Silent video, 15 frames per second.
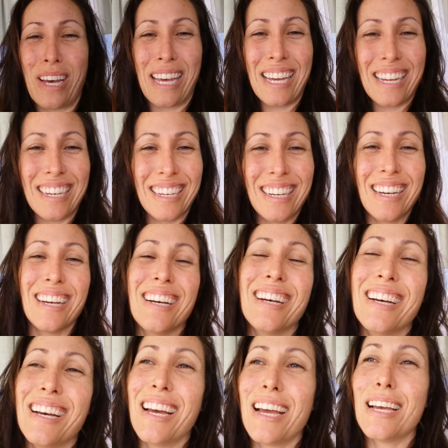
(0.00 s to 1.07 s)
it
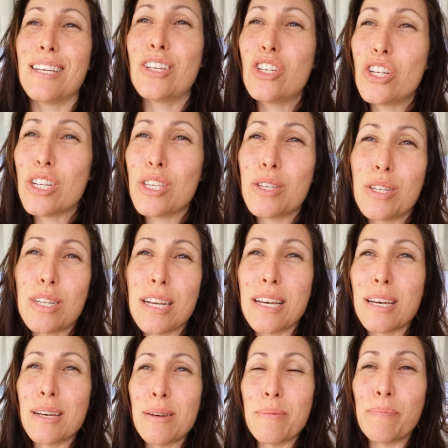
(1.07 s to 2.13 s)
is just,
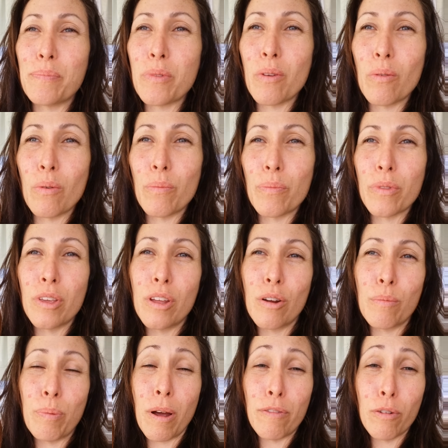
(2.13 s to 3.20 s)

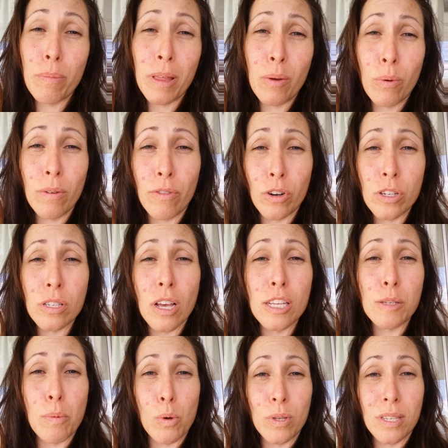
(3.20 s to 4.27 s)
preferably reverse
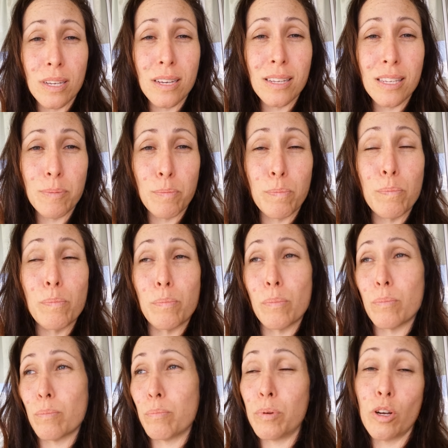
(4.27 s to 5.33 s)
osmosis,
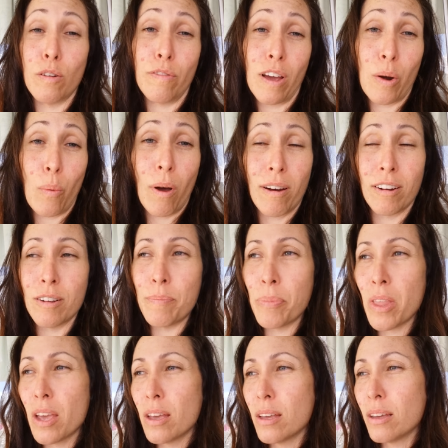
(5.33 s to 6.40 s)
purified water,
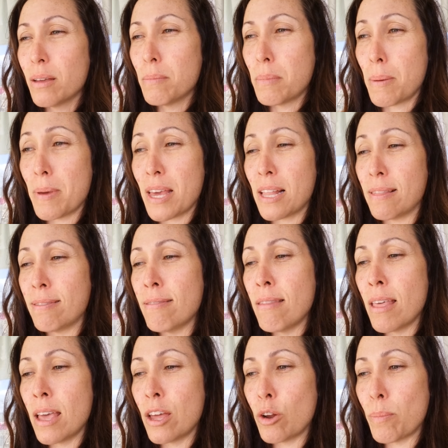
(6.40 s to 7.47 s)
maybe a
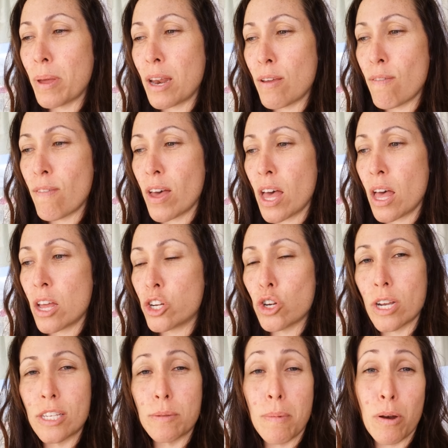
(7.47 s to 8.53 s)
little bit of
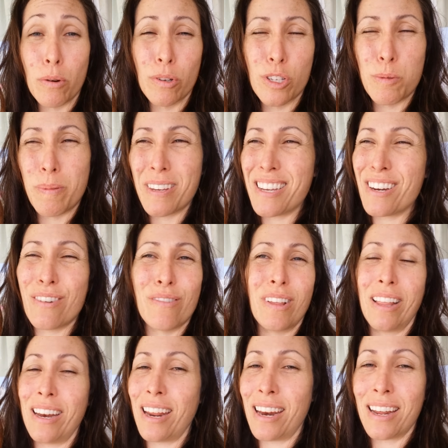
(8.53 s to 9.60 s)
trace minerals, but you don't
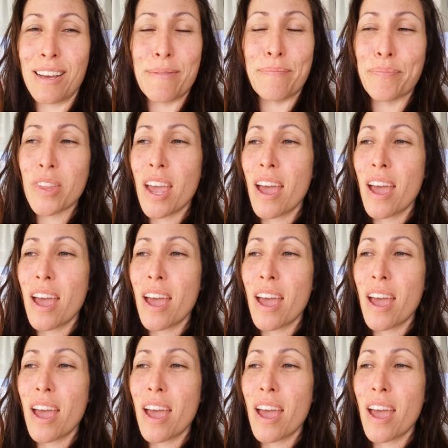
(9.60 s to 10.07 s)
really need it.